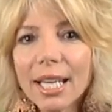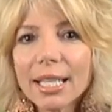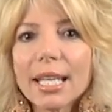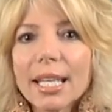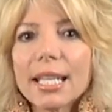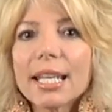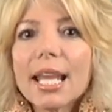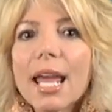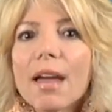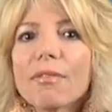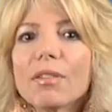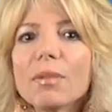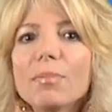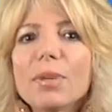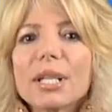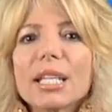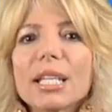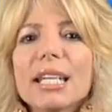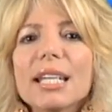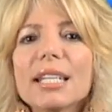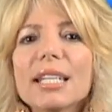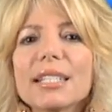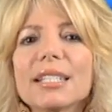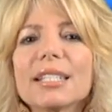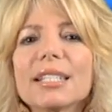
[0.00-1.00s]
yet
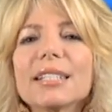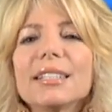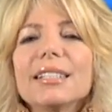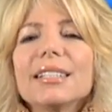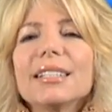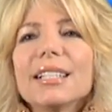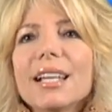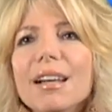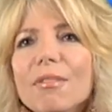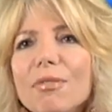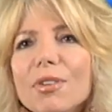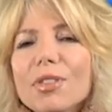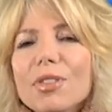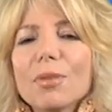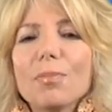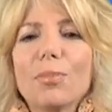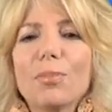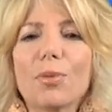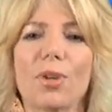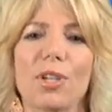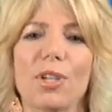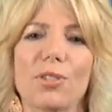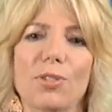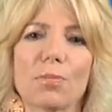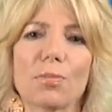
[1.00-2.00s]
everybody is in love with the
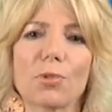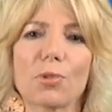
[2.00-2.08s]
boys